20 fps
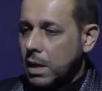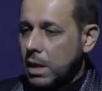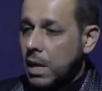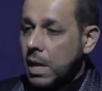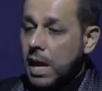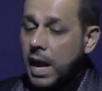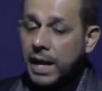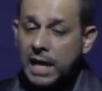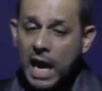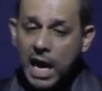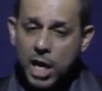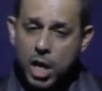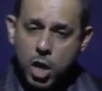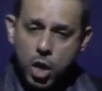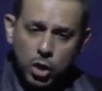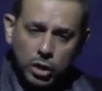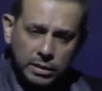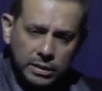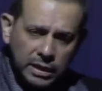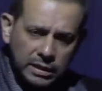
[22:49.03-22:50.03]
And I
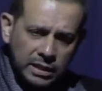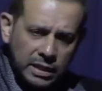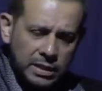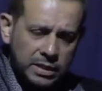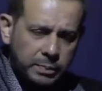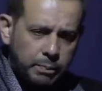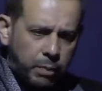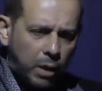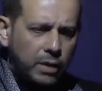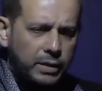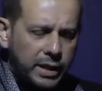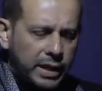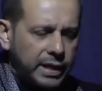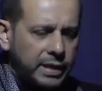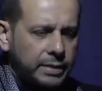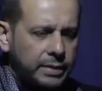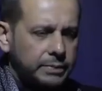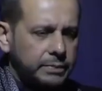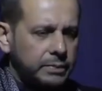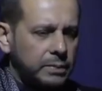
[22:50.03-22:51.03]
looked at his body
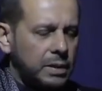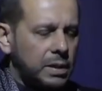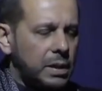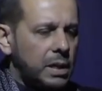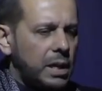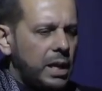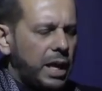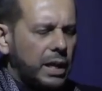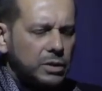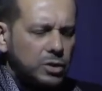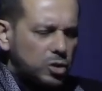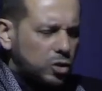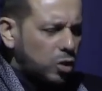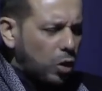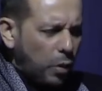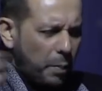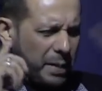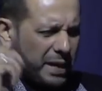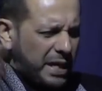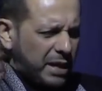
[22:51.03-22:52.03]
and so
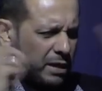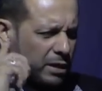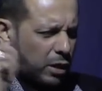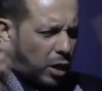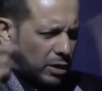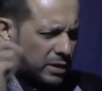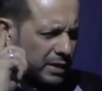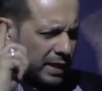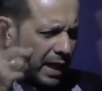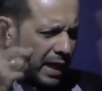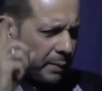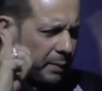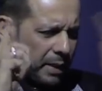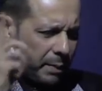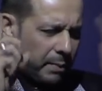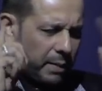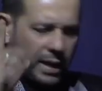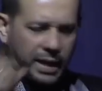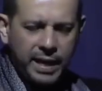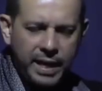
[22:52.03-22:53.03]
many thoughts came in
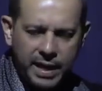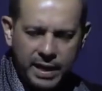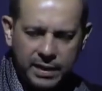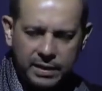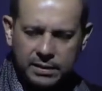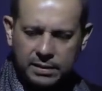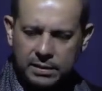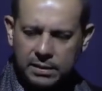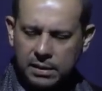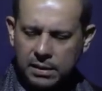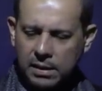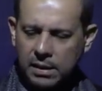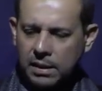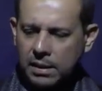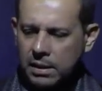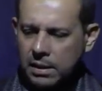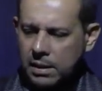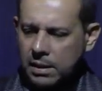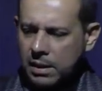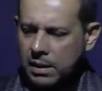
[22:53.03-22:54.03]
my head.
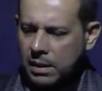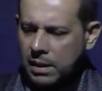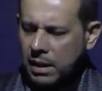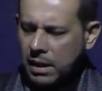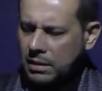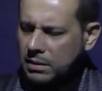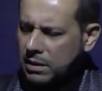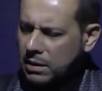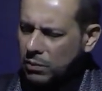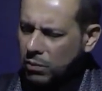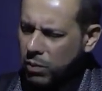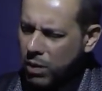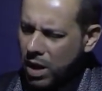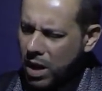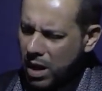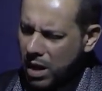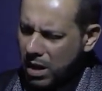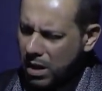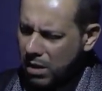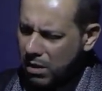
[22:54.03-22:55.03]
I said,
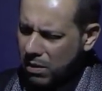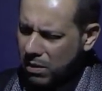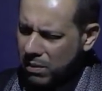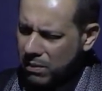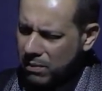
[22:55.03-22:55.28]
wow.